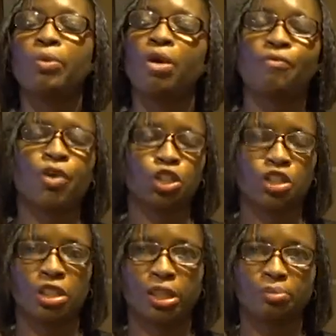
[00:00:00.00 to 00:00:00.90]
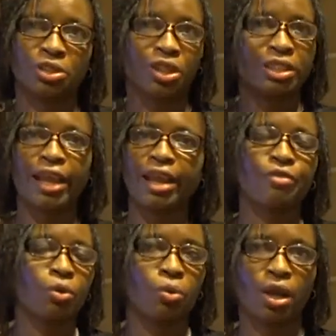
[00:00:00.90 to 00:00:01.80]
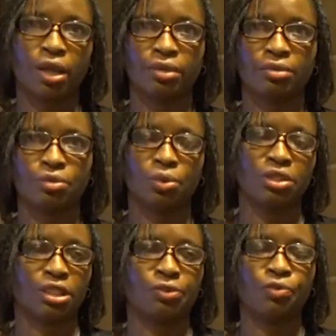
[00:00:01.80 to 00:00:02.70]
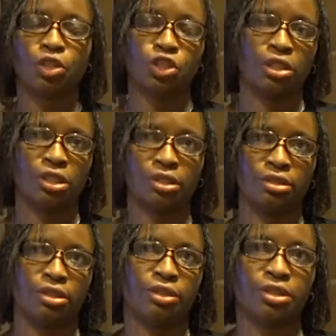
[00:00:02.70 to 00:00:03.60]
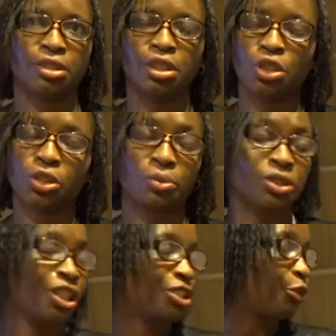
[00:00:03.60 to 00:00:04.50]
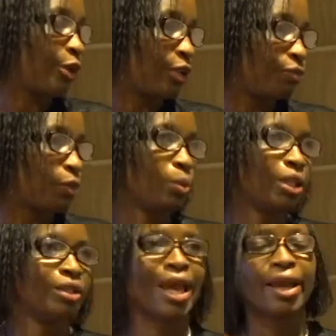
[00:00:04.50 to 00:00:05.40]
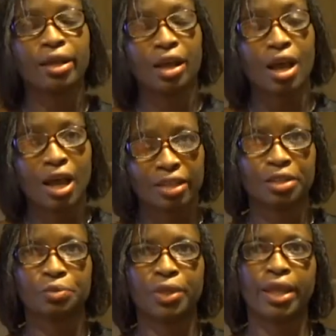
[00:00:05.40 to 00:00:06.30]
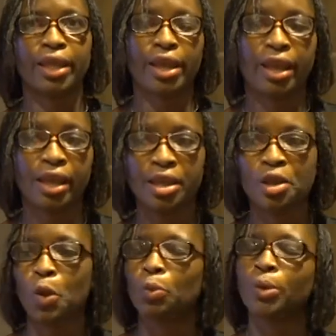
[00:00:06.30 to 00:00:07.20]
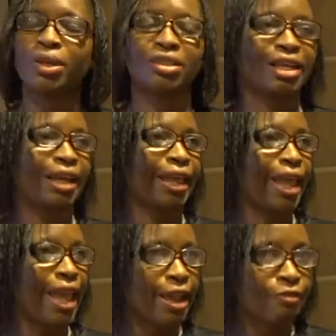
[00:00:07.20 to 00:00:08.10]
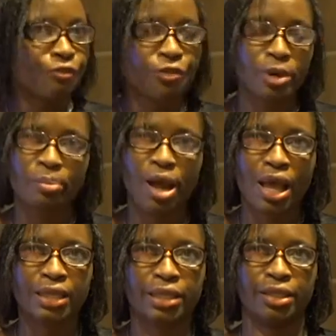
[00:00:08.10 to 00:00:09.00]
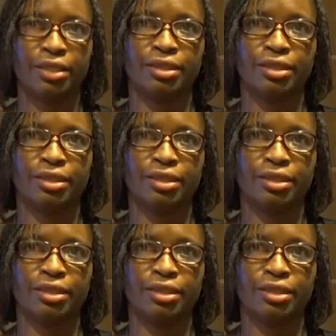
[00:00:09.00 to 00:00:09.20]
were fortunate, but not everyone was as fortunate as us. So we're just grateful. We thank God that we are here. We want to thank everybody